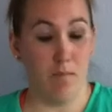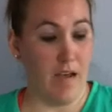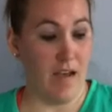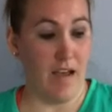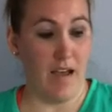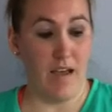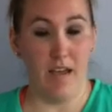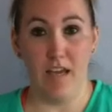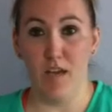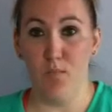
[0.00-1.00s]
my
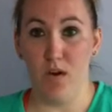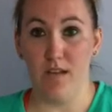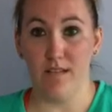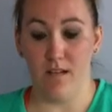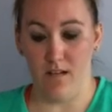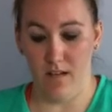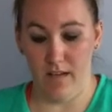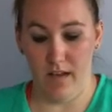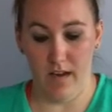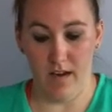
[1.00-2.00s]
heat press all
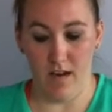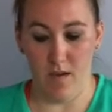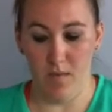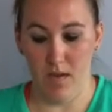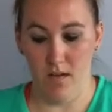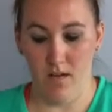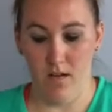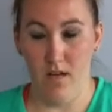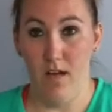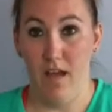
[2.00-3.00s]
heated up
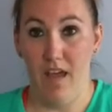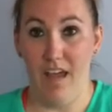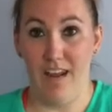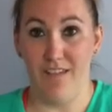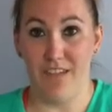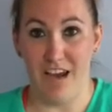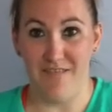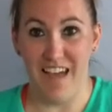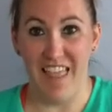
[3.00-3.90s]
here, and I've got my